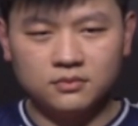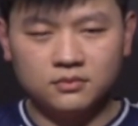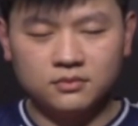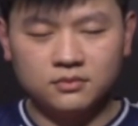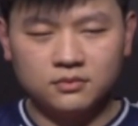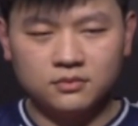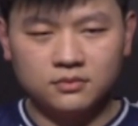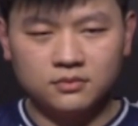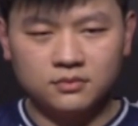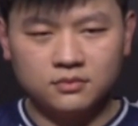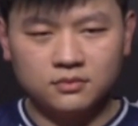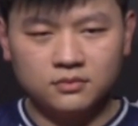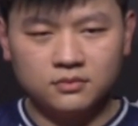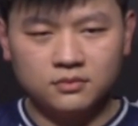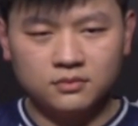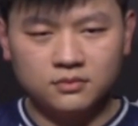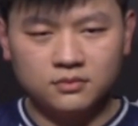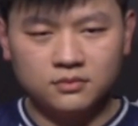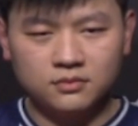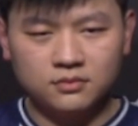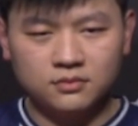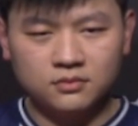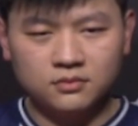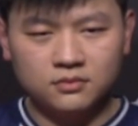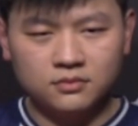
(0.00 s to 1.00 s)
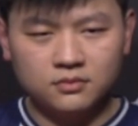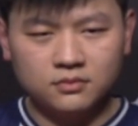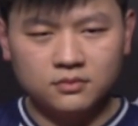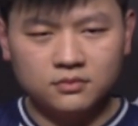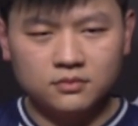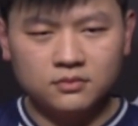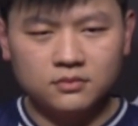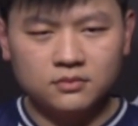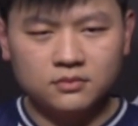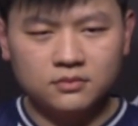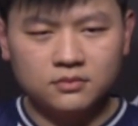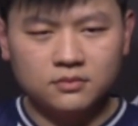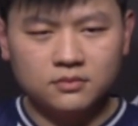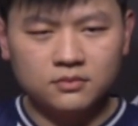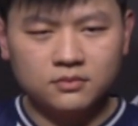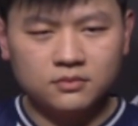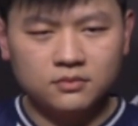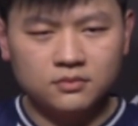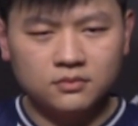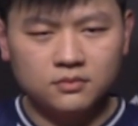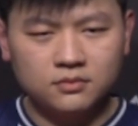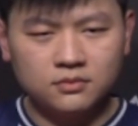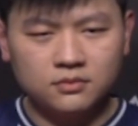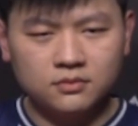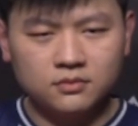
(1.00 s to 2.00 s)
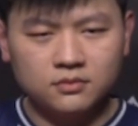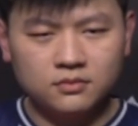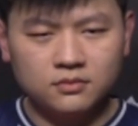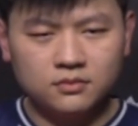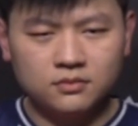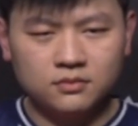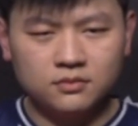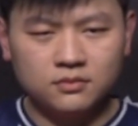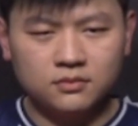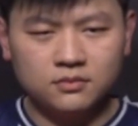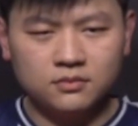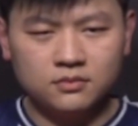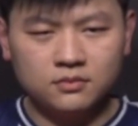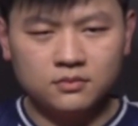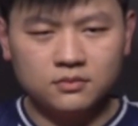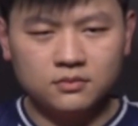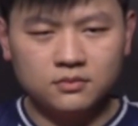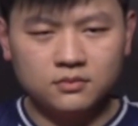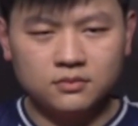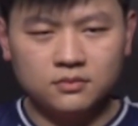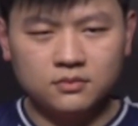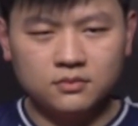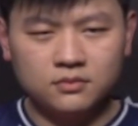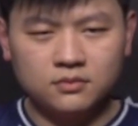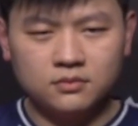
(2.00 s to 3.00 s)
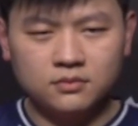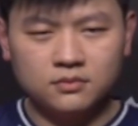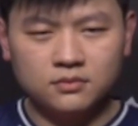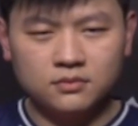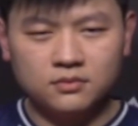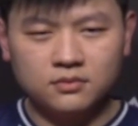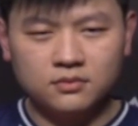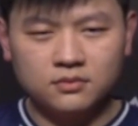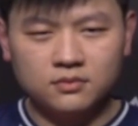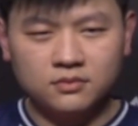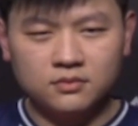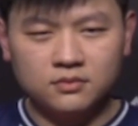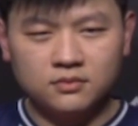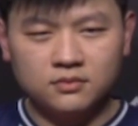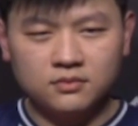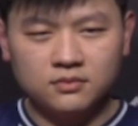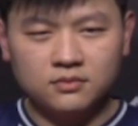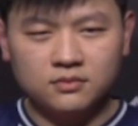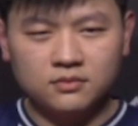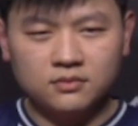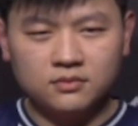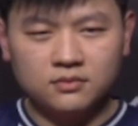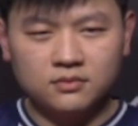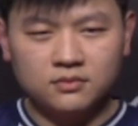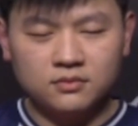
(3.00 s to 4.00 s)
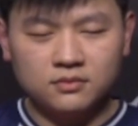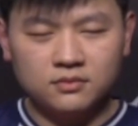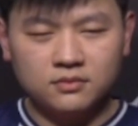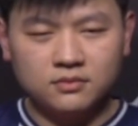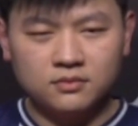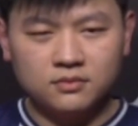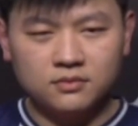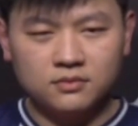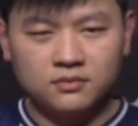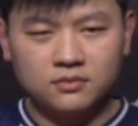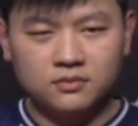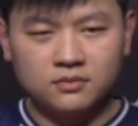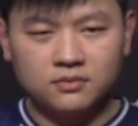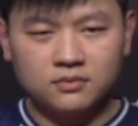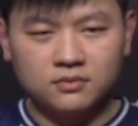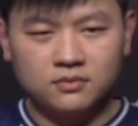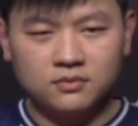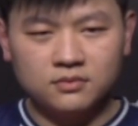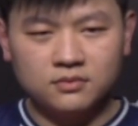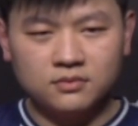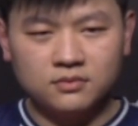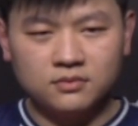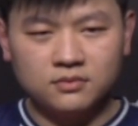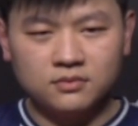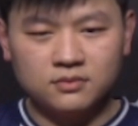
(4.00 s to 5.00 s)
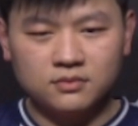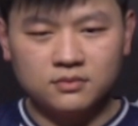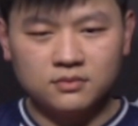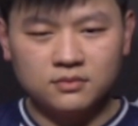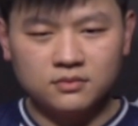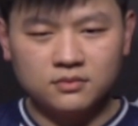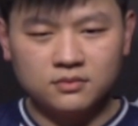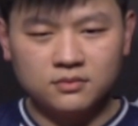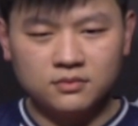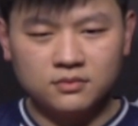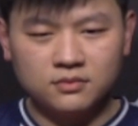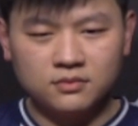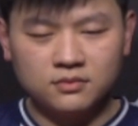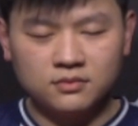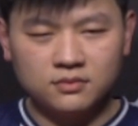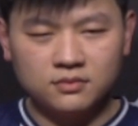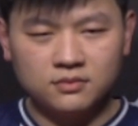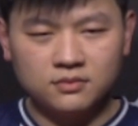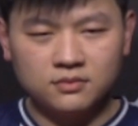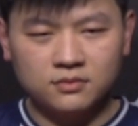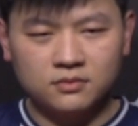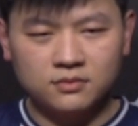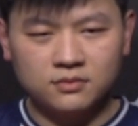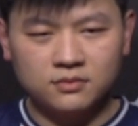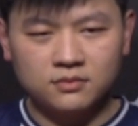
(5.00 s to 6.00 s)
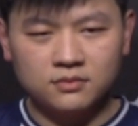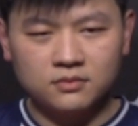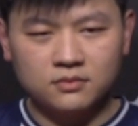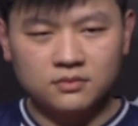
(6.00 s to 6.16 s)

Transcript: No words are spoken by the person on screen.